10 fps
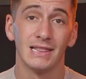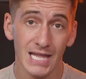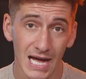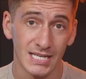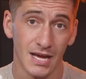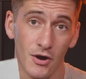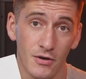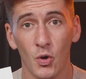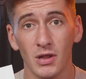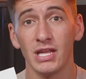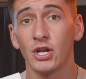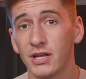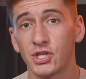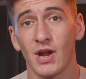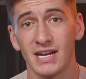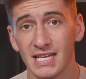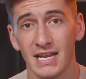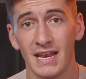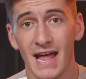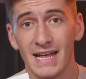La tiao, or literally
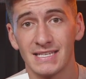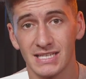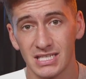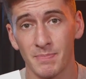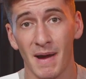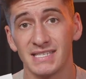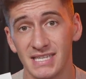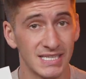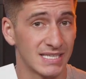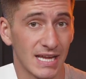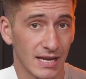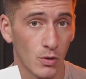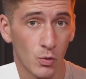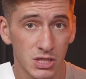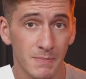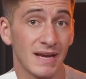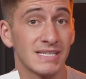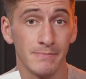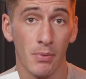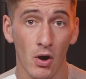translated as spicy stick or
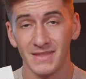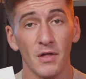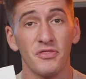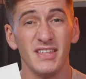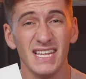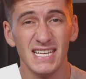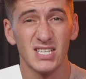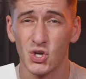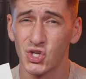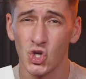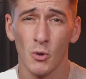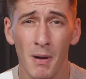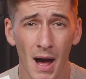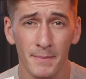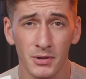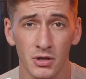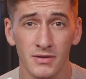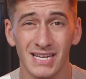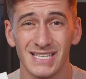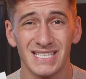spicy bar. Now these are so popular
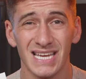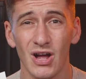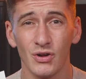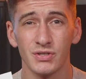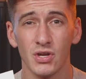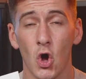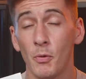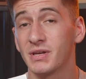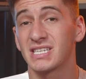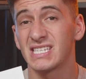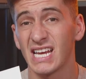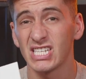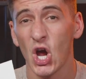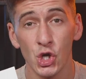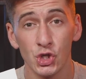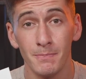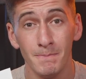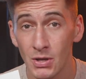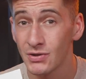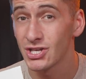that it sells almost $600
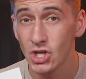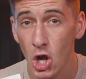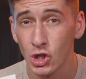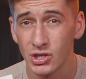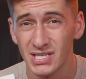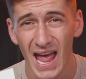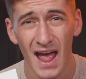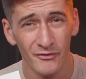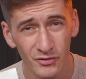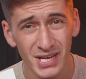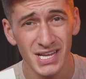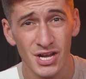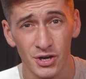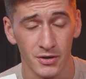million every year.